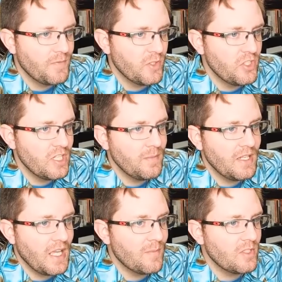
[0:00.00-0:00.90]
do GME
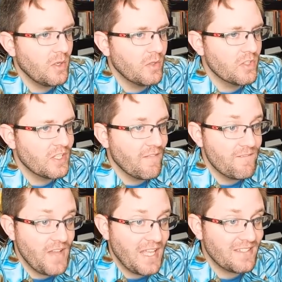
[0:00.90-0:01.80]
and AMC holders get
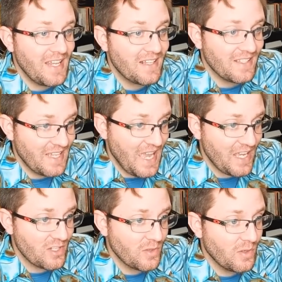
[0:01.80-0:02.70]
fat stacks of cash,